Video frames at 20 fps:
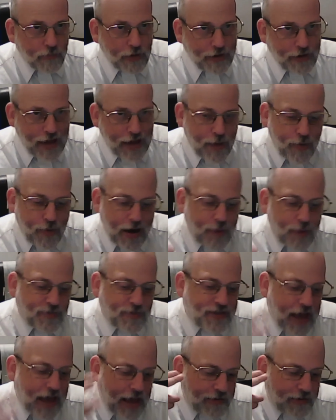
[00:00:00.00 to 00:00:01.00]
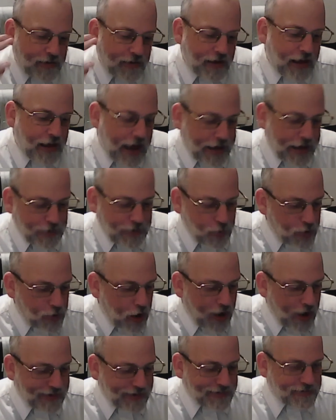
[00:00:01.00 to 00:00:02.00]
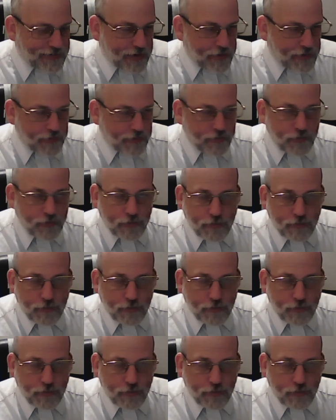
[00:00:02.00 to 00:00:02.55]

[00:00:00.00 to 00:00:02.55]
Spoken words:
And Abraham said, I know God exists.